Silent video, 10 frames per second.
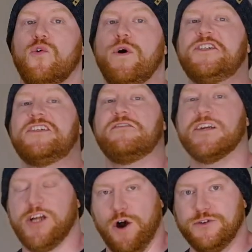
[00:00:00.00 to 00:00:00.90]
Wizards of the
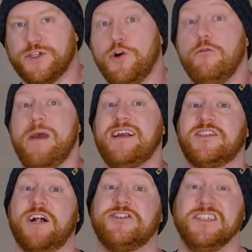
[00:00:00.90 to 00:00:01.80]
Coast, who makes
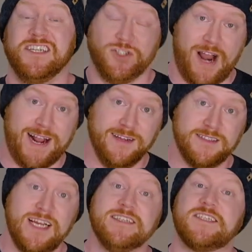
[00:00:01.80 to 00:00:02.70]
Dungeons and
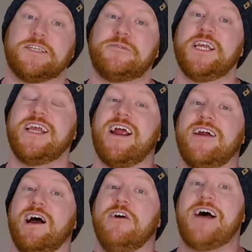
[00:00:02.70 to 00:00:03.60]
Dragons, is a subsidiary of